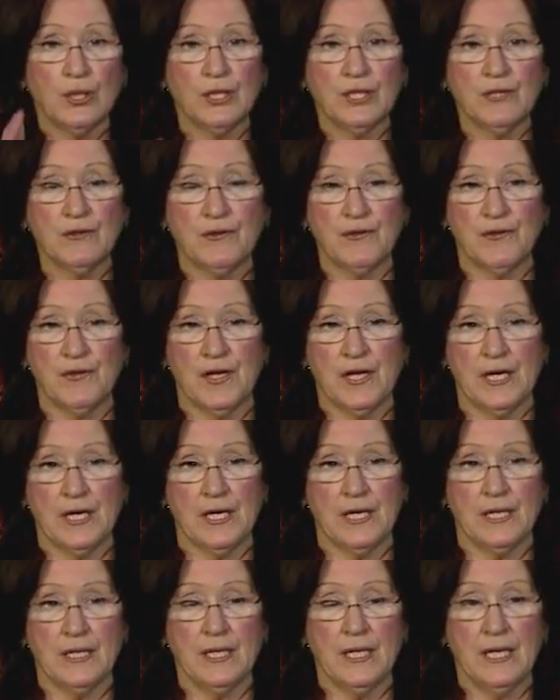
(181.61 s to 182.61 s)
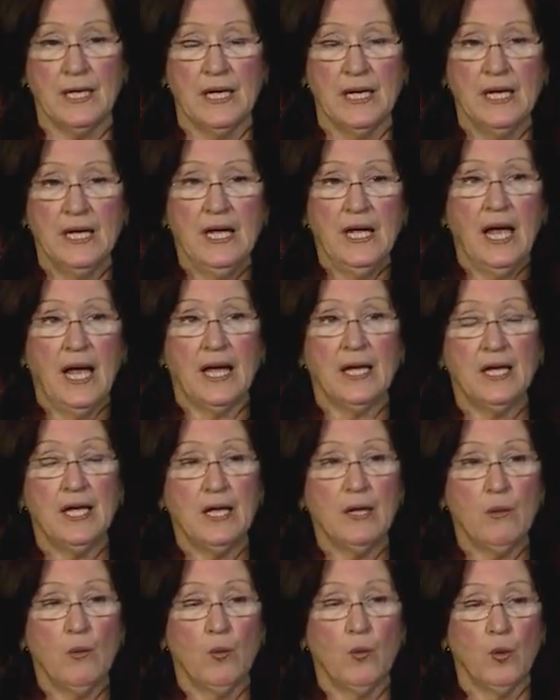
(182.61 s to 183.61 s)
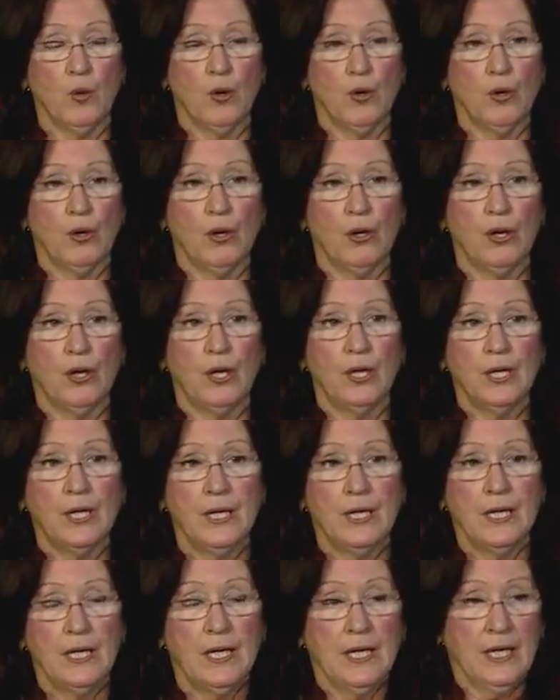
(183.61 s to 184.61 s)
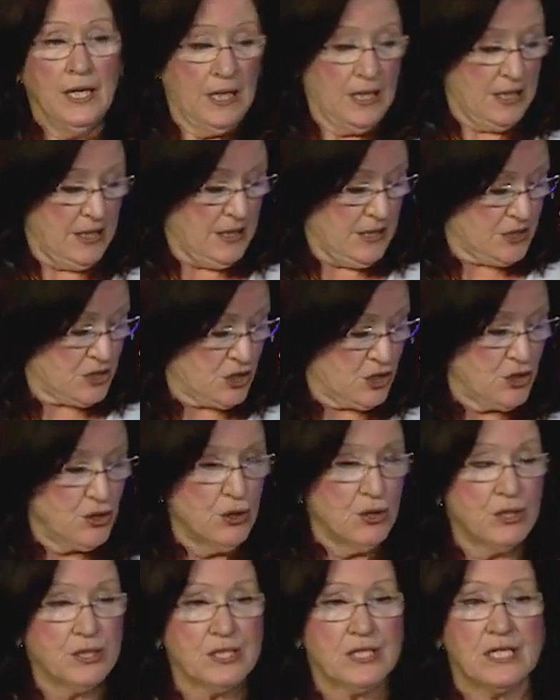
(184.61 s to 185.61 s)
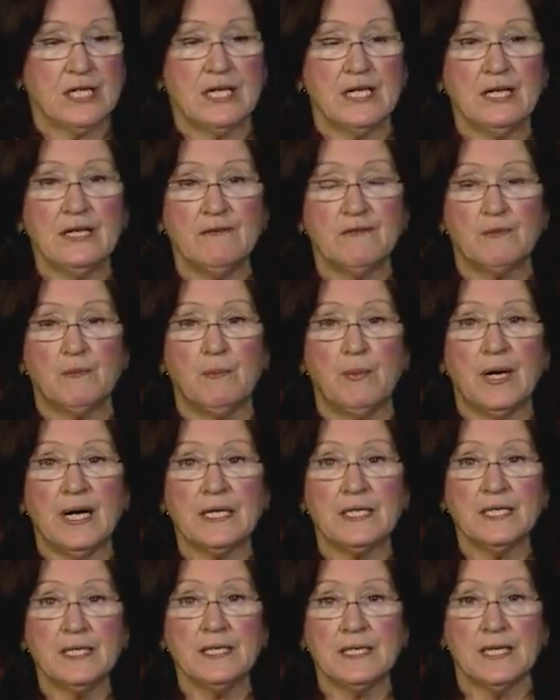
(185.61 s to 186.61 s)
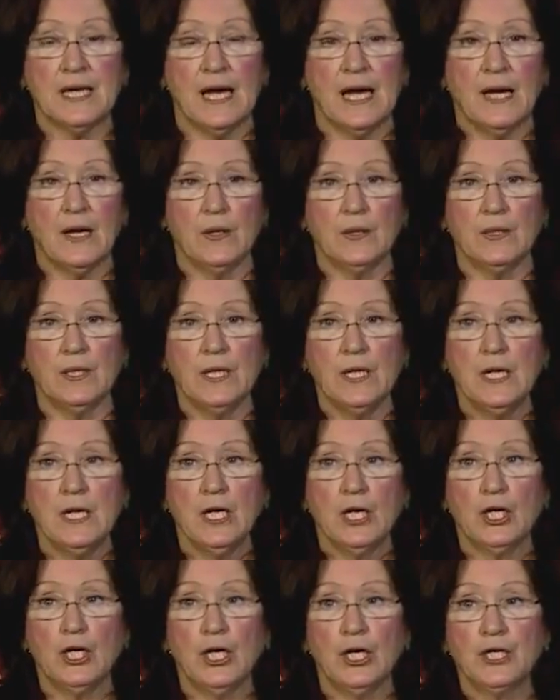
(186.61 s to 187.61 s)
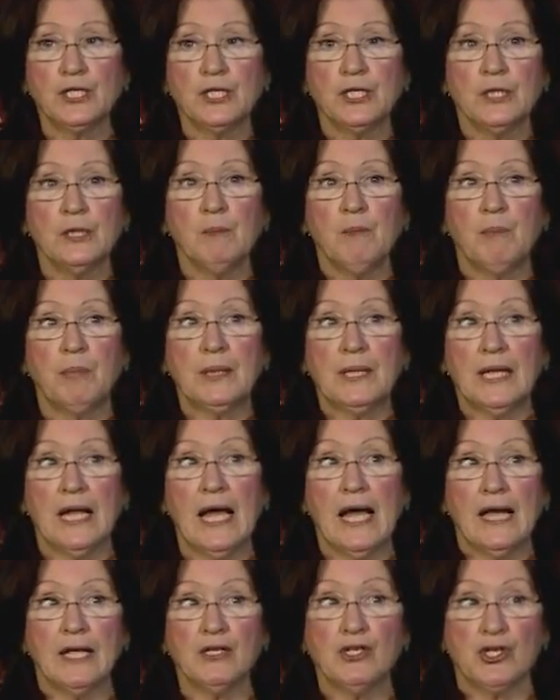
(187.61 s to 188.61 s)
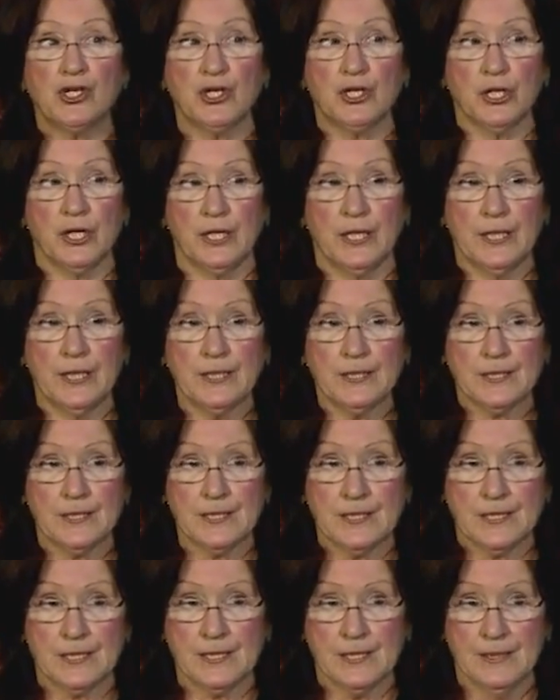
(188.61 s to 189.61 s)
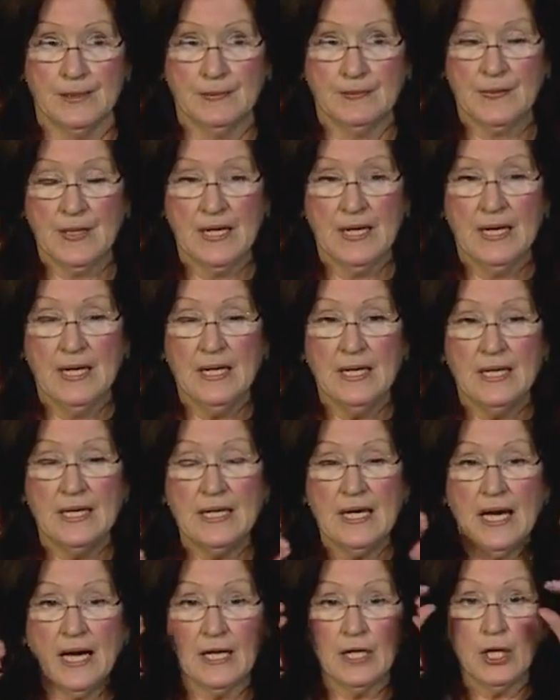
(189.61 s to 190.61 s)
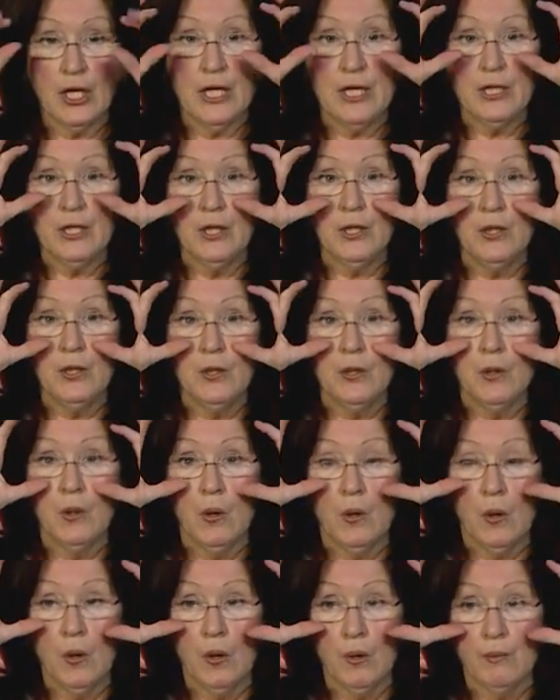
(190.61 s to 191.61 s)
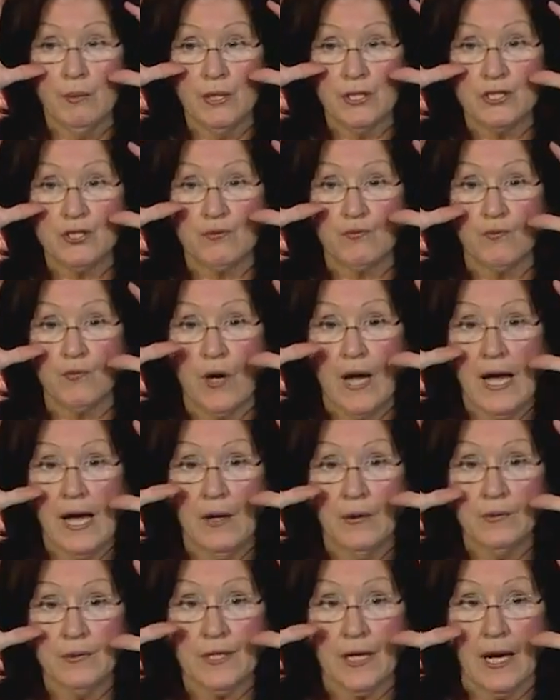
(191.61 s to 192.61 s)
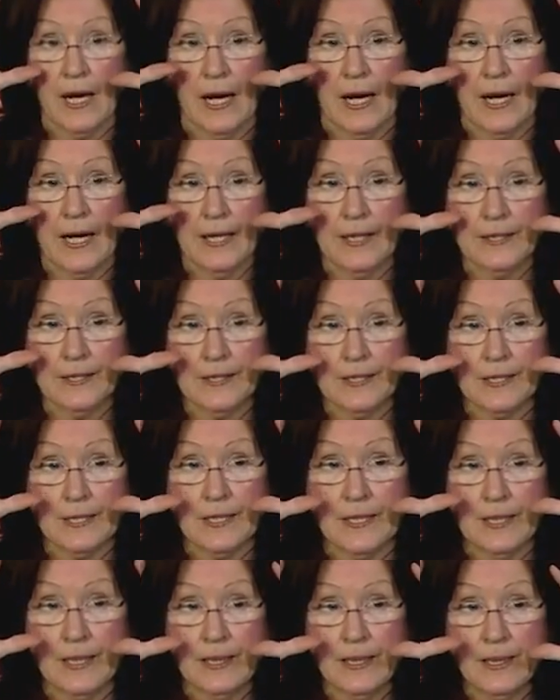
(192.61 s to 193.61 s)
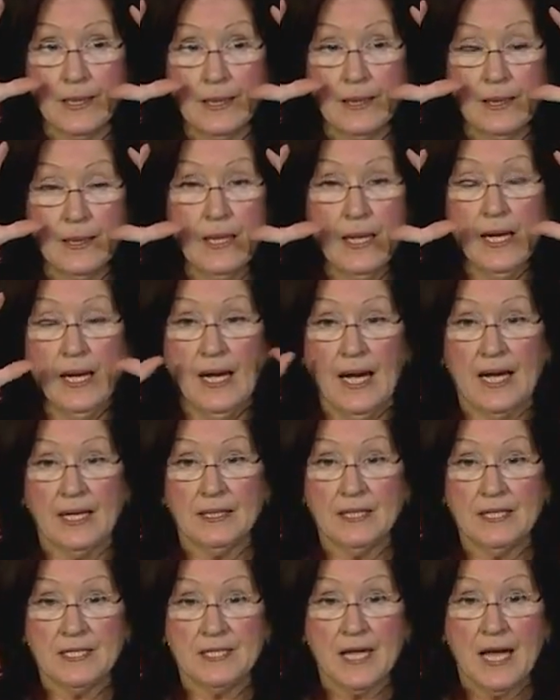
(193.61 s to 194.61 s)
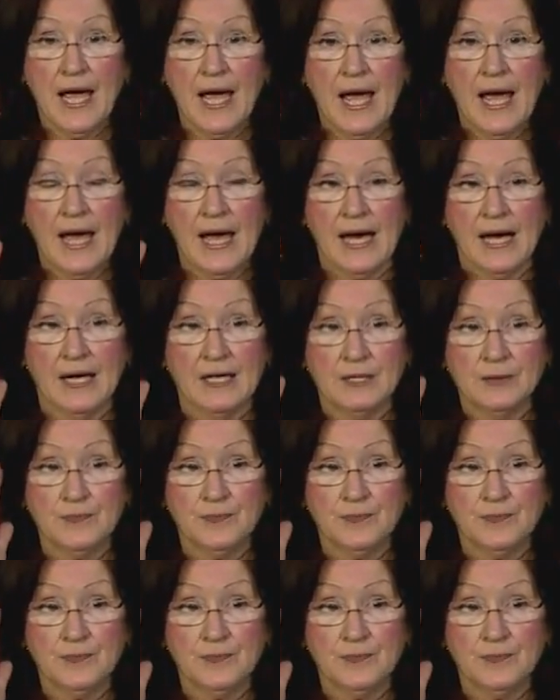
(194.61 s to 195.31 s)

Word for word: and thin, and he wore short sleeved, button down cotton plaid shirts. He had enormous round eyes, and his hair